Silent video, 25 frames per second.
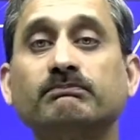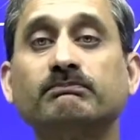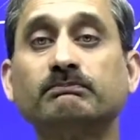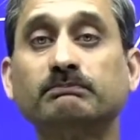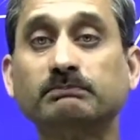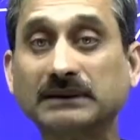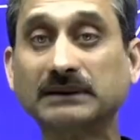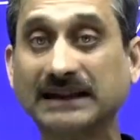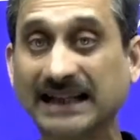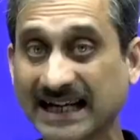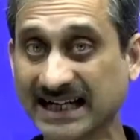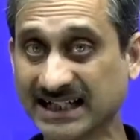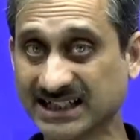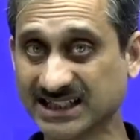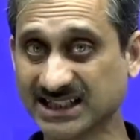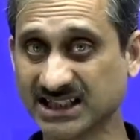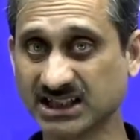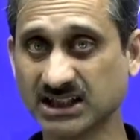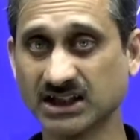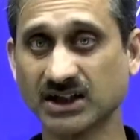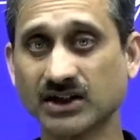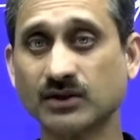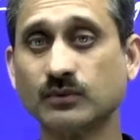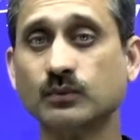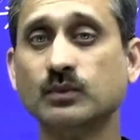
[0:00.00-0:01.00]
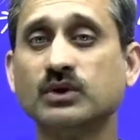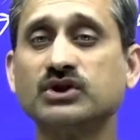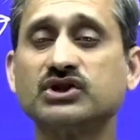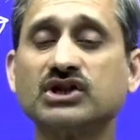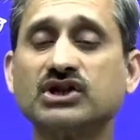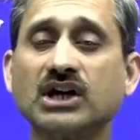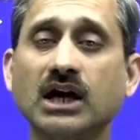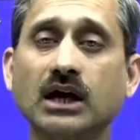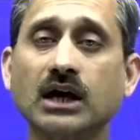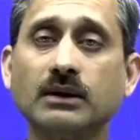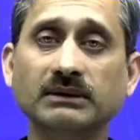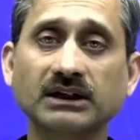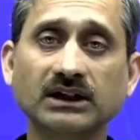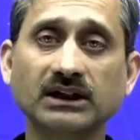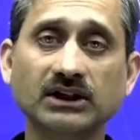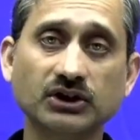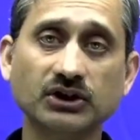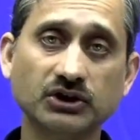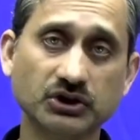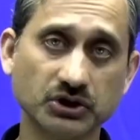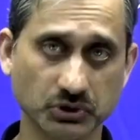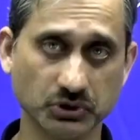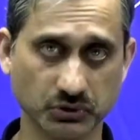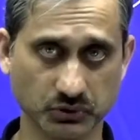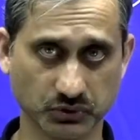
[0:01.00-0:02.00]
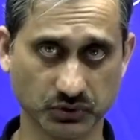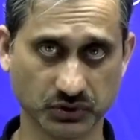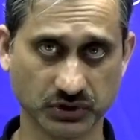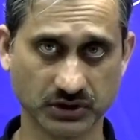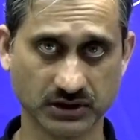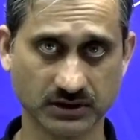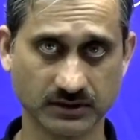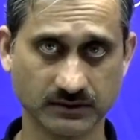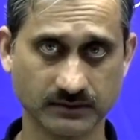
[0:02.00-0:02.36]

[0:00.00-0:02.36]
plates which are being used.